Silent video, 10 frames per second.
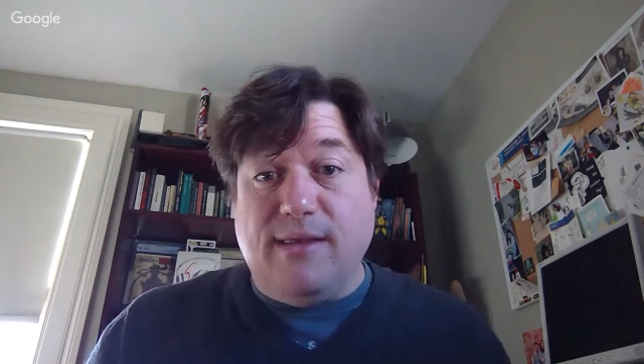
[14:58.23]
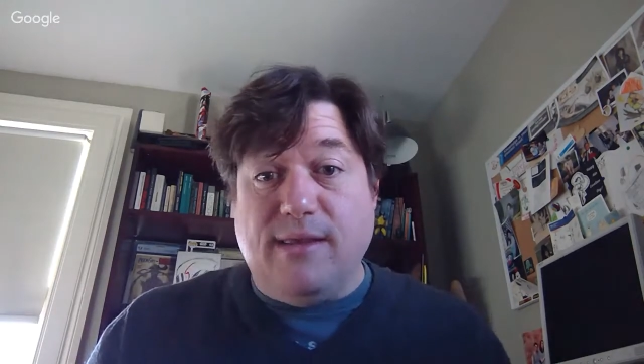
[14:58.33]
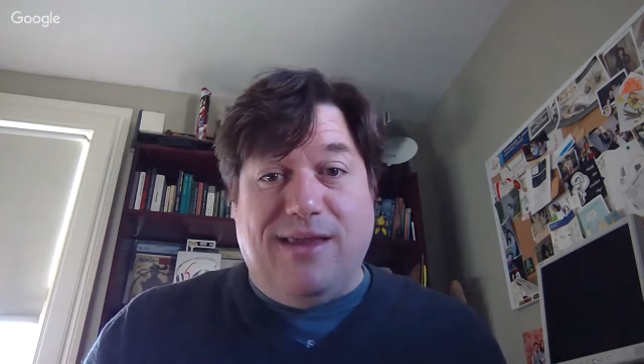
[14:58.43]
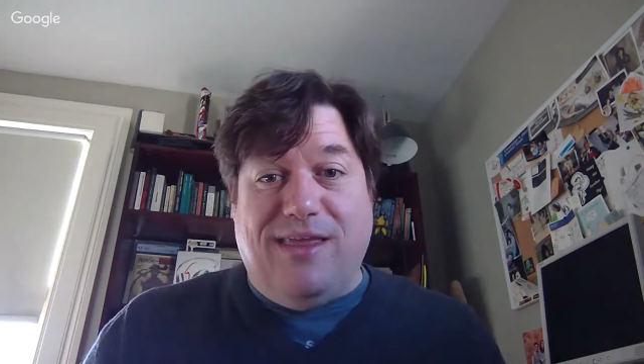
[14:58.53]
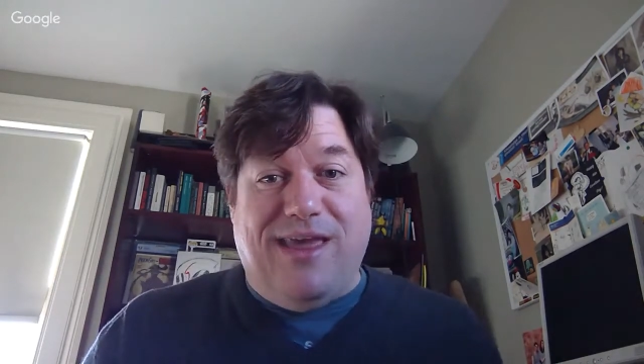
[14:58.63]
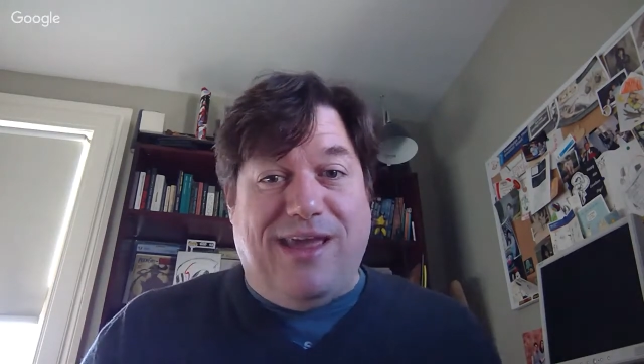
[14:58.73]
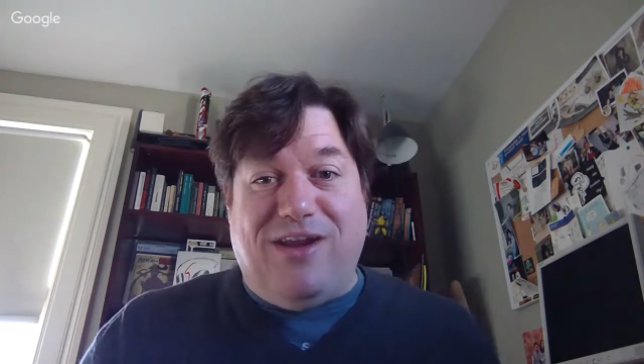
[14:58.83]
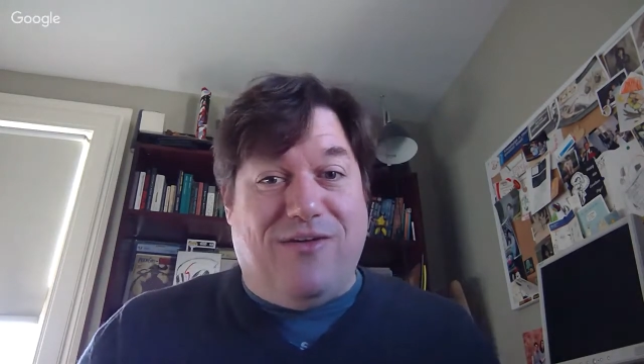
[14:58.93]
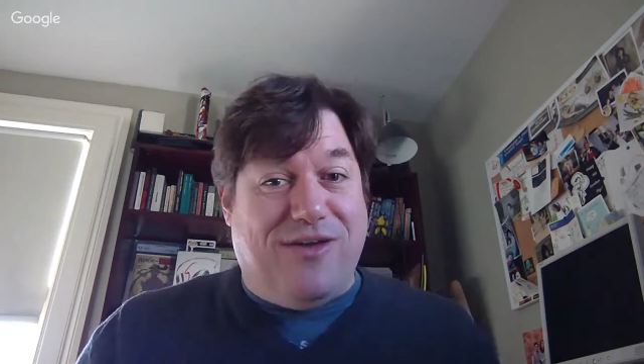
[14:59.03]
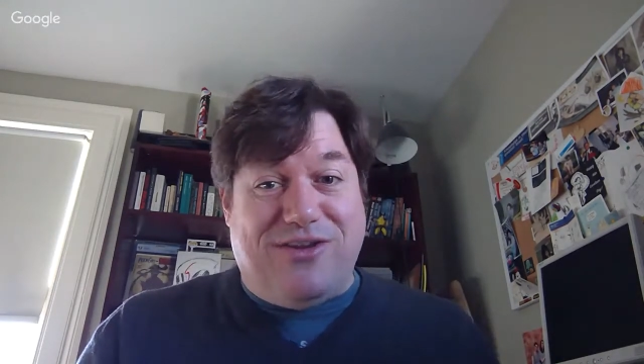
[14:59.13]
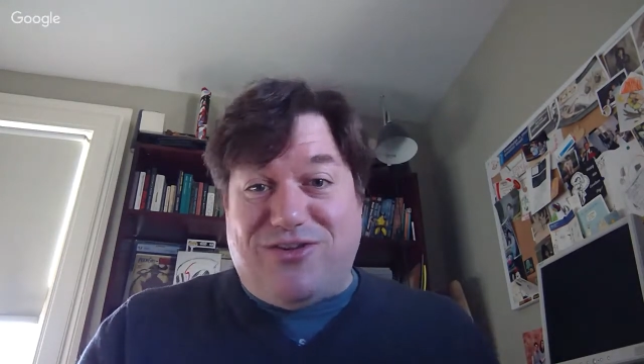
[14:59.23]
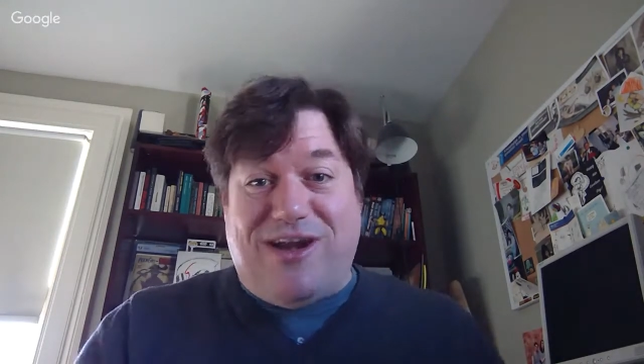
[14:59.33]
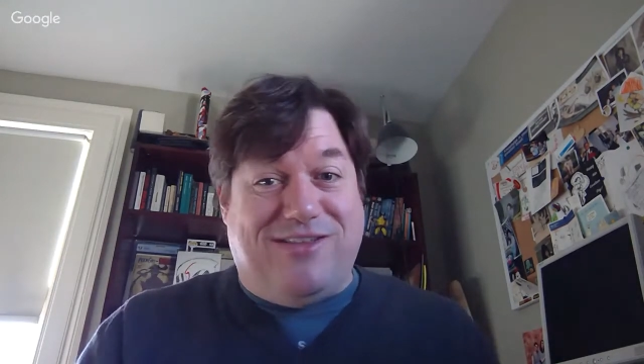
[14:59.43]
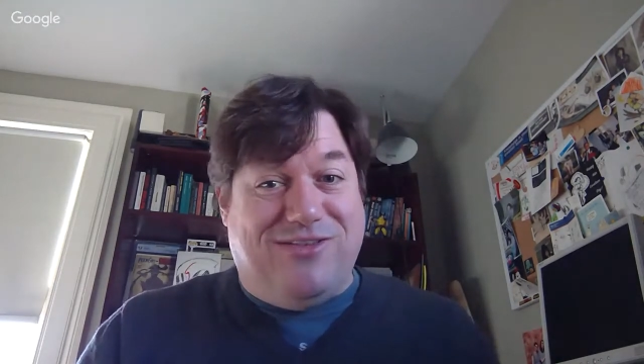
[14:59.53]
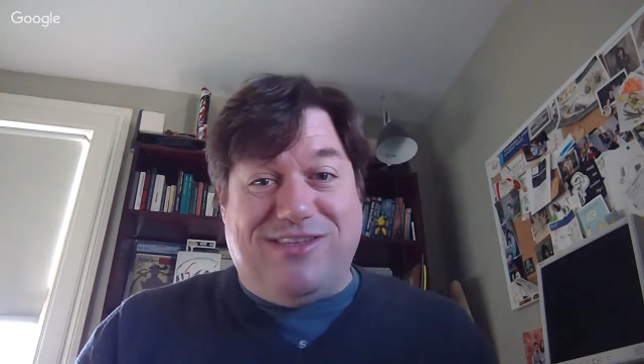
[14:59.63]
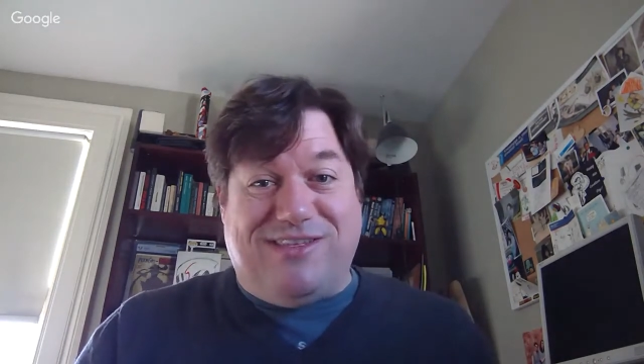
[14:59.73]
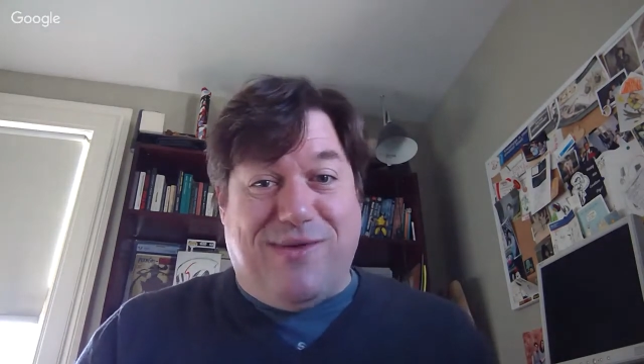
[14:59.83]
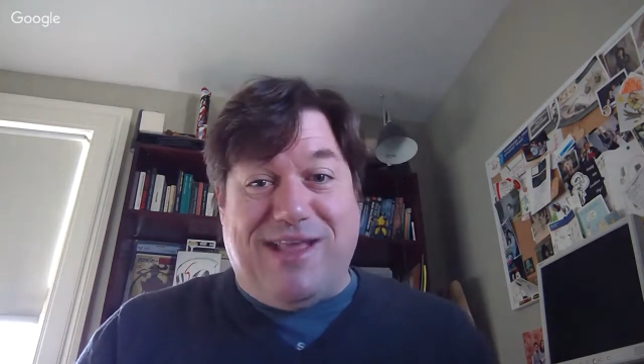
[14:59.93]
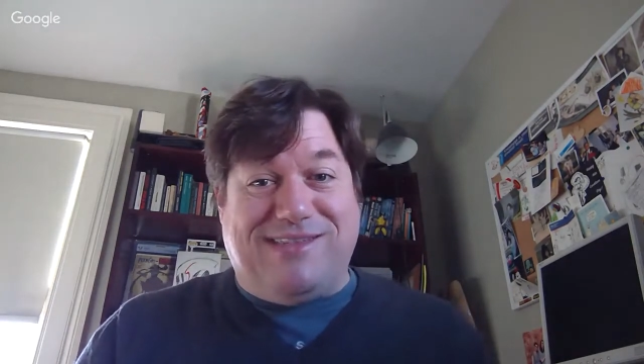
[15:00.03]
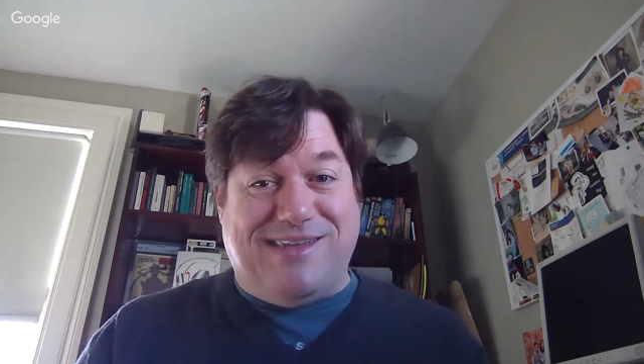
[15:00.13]
Like, if I'm going to try to do the
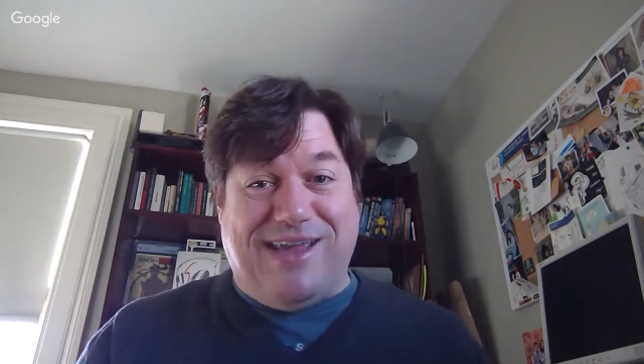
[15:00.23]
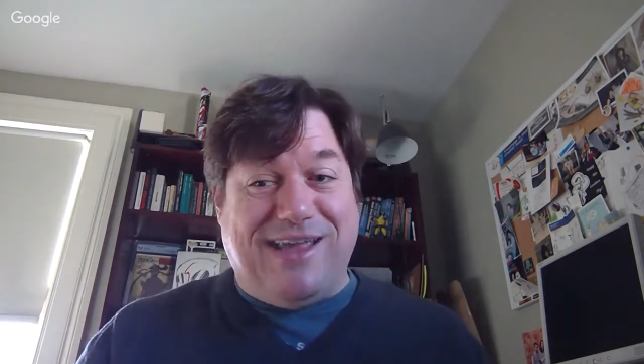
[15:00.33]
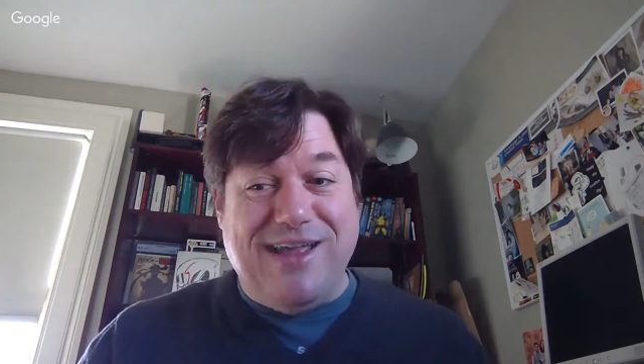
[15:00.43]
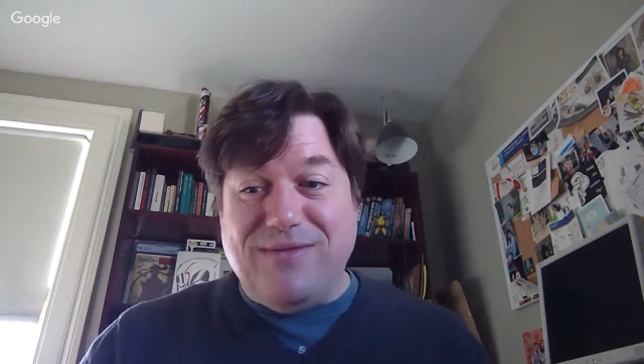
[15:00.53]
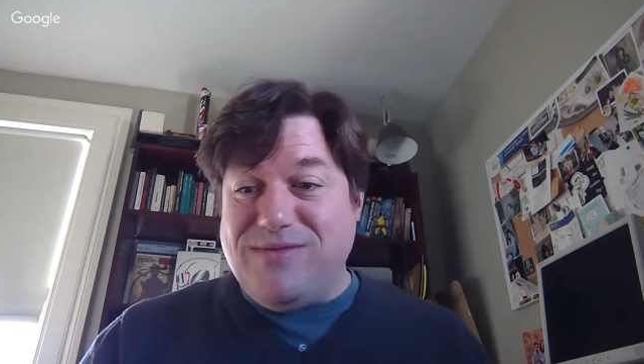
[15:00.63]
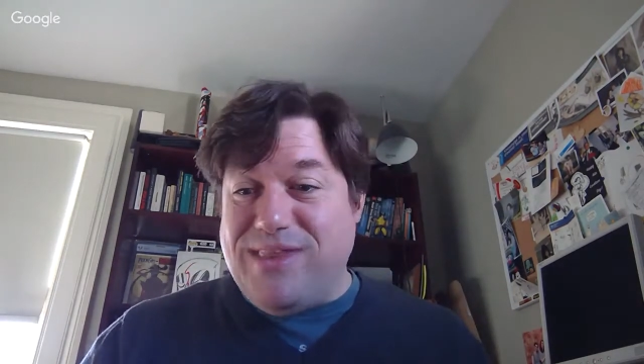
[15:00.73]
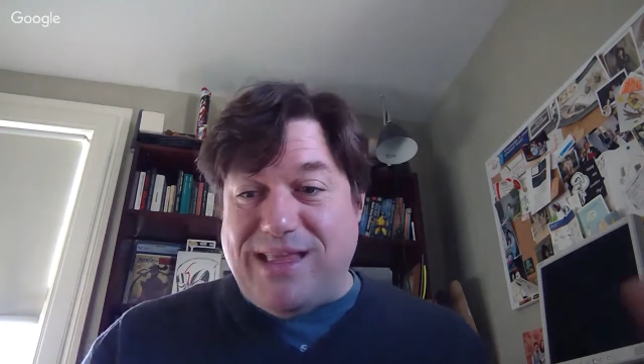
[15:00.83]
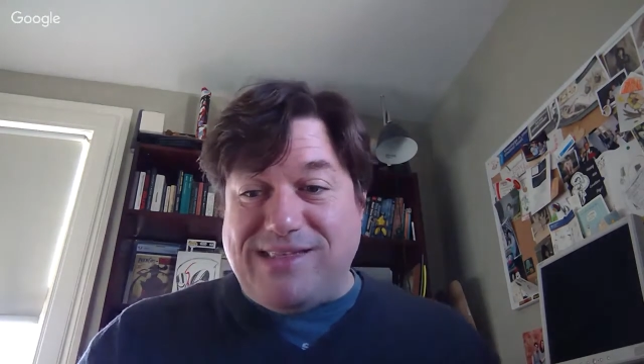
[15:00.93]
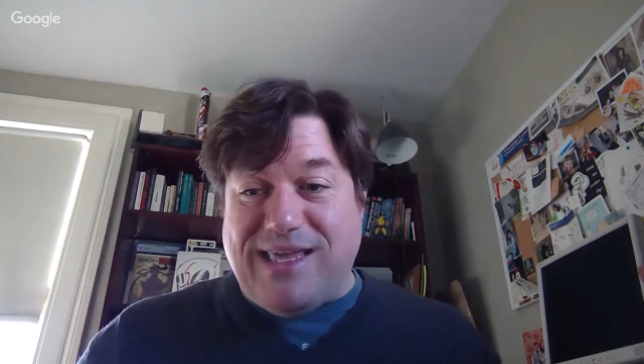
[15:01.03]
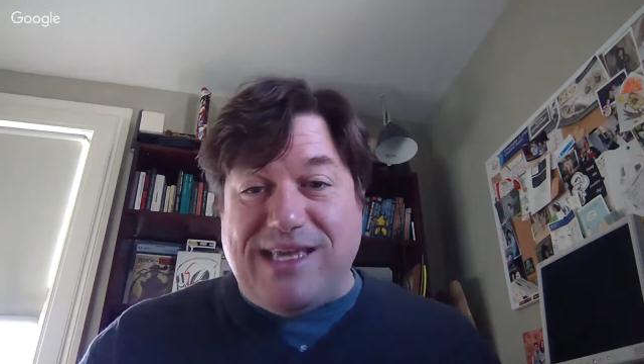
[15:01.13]
domain sync, it's